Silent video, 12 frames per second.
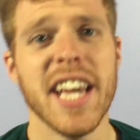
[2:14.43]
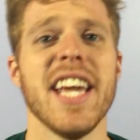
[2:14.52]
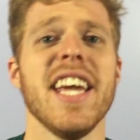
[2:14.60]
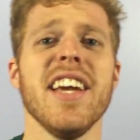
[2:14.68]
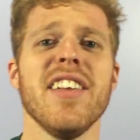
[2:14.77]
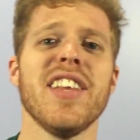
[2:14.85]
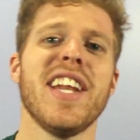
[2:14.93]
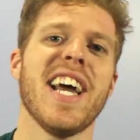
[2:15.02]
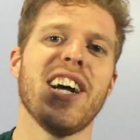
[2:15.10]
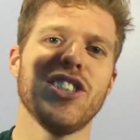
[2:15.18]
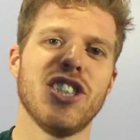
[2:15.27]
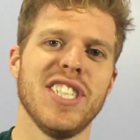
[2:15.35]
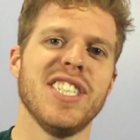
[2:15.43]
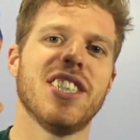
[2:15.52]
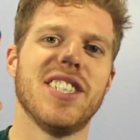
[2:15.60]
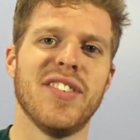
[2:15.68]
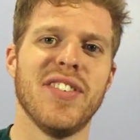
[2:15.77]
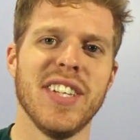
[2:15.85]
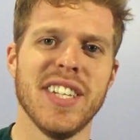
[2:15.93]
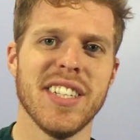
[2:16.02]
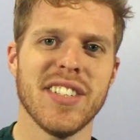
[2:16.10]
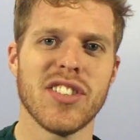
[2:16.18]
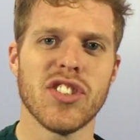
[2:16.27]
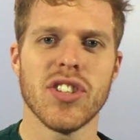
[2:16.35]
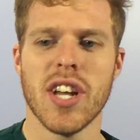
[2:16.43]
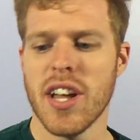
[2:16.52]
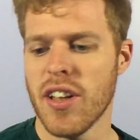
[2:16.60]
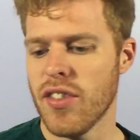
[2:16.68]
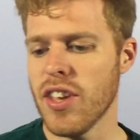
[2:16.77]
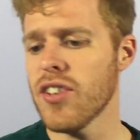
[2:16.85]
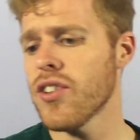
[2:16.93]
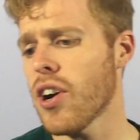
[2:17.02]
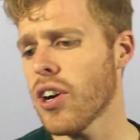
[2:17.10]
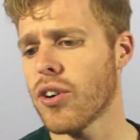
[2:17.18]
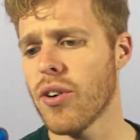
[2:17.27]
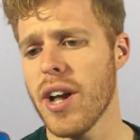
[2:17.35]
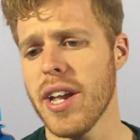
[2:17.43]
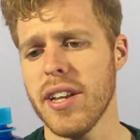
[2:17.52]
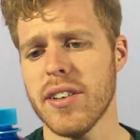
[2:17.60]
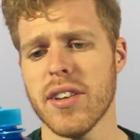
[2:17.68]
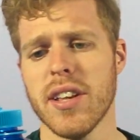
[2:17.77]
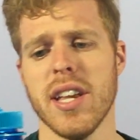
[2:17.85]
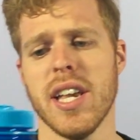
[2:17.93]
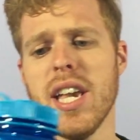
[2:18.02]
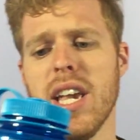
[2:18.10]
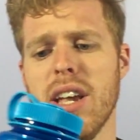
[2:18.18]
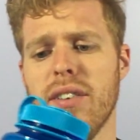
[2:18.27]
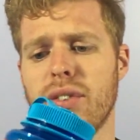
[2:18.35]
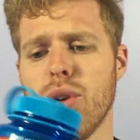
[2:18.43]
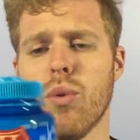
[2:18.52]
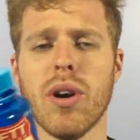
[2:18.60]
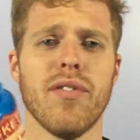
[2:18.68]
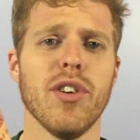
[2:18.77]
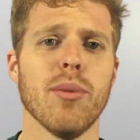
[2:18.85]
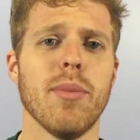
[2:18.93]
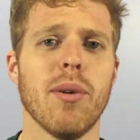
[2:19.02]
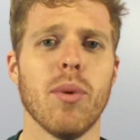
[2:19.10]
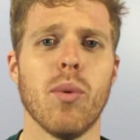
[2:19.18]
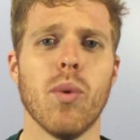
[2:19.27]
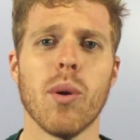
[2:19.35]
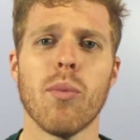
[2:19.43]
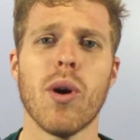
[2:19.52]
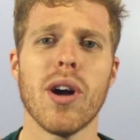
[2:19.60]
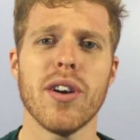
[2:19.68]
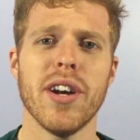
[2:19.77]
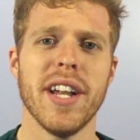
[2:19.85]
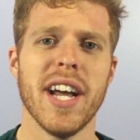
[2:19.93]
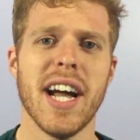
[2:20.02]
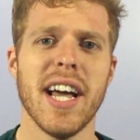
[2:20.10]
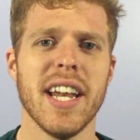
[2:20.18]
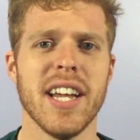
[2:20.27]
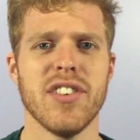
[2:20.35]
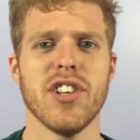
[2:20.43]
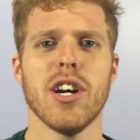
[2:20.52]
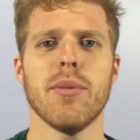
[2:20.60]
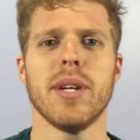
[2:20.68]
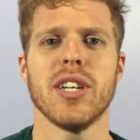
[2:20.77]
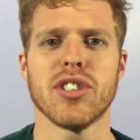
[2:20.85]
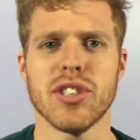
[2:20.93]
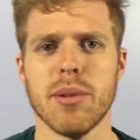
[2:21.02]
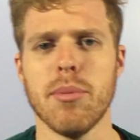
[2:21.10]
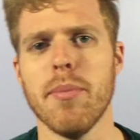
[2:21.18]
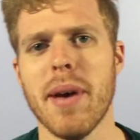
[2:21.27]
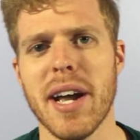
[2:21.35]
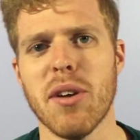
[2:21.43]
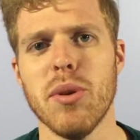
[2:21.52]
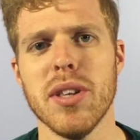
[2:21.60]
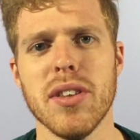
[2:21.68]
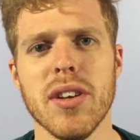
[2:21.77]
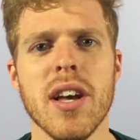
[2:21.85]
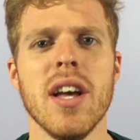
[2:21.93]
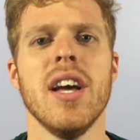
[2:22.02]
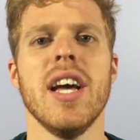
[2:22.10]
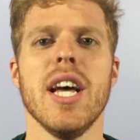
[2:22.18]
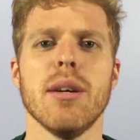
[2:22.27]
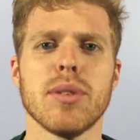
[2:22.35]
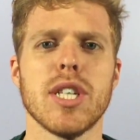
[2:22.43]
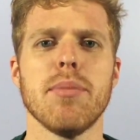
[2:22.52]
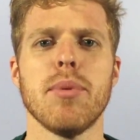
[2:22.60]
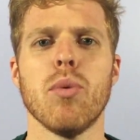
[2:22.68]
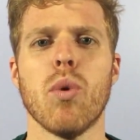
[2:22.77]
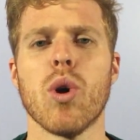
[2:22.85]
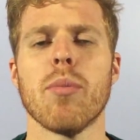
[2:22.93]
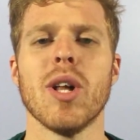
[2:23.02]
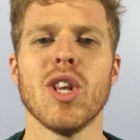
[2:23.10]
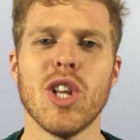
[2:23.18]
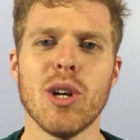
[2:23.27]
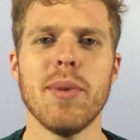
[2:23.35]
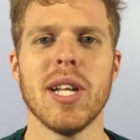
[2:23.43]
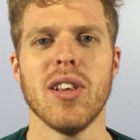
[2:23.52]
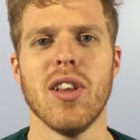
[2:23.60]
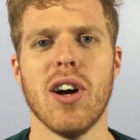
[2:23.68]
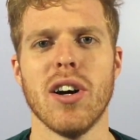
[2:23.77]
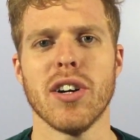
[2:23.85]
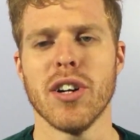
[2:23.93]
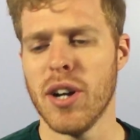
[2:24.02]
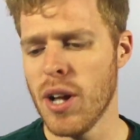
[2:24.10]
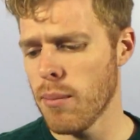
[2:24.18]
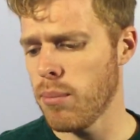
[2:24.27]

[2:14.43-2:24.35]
In the Nalgene's defense, these are great if you want to fill them up with warm water at night and tuck them in your sleeping bag with you. Helps keep you warm a little bit longer.